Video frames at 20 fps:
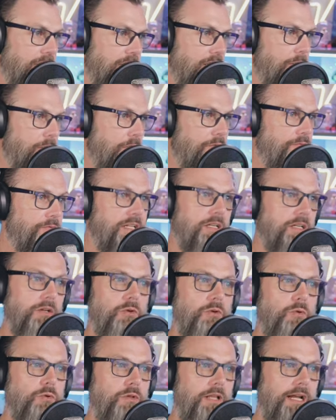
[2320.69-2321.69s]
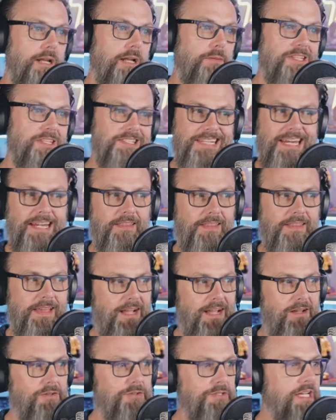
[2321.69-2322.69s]
dealing with a vehicle claim, the state of the
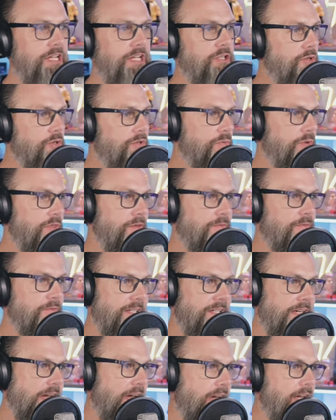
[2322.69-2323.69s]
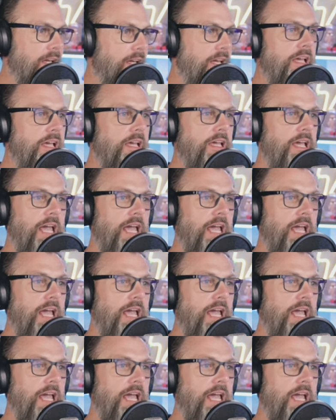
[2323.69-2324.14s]
house, issues with the V A,